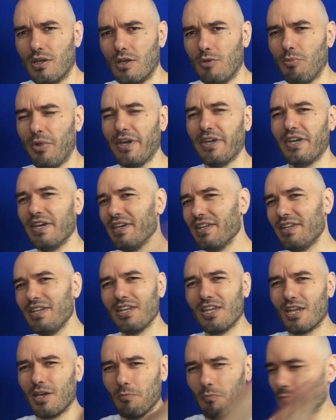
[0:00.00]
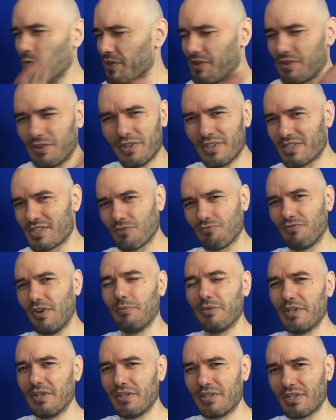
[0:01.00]
By hitting him with this
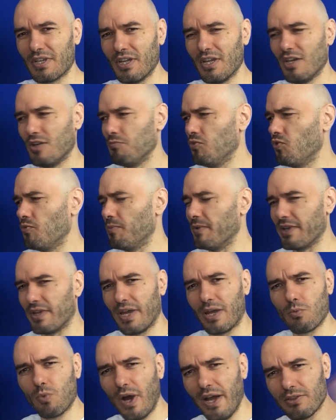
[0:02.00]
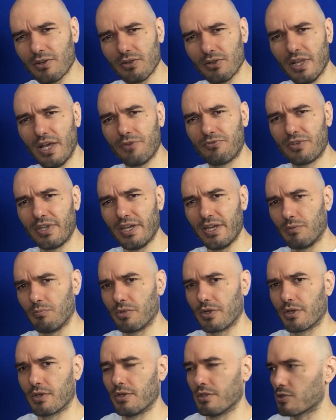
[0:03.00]
effeminate movement. And why the left hand?
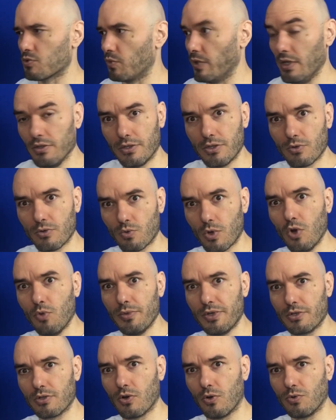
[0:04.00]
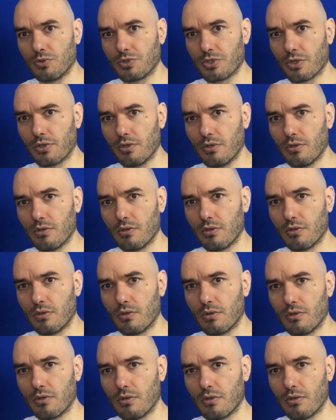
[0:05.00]
Because, well, in the Roman culture,
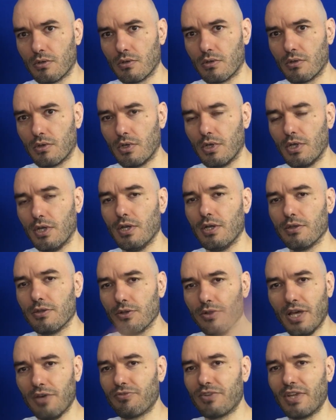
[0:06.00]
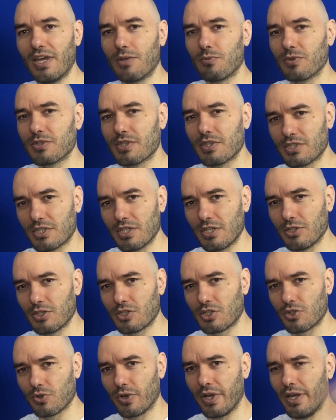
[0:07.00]
the left hand was the
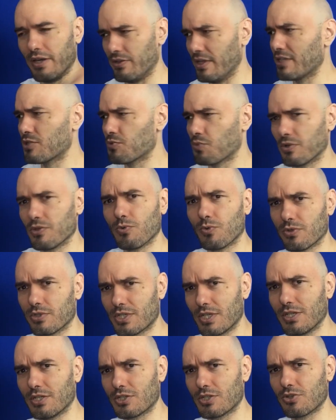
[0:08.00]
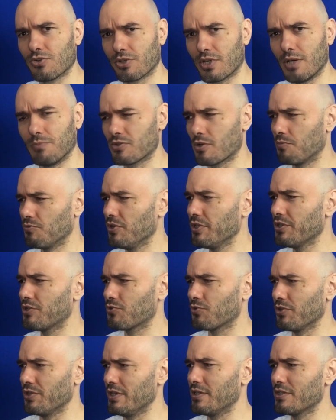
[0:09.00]
sinister hand. That's where the word sinister comes from,
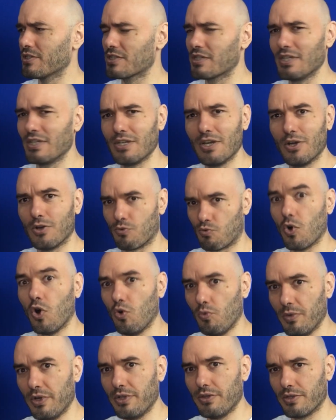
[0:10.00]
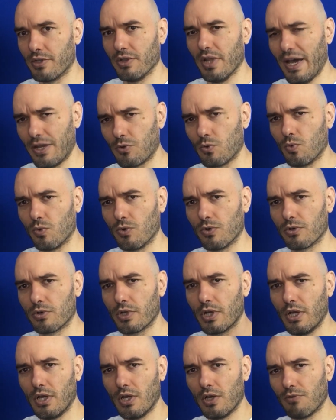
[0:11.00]
literally. It is the Roman, the Latin word,
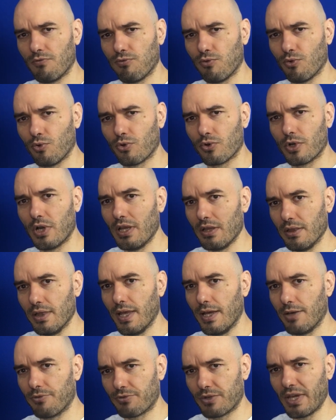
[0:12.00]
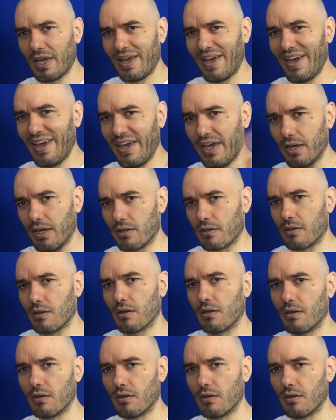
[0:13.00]
for left hand.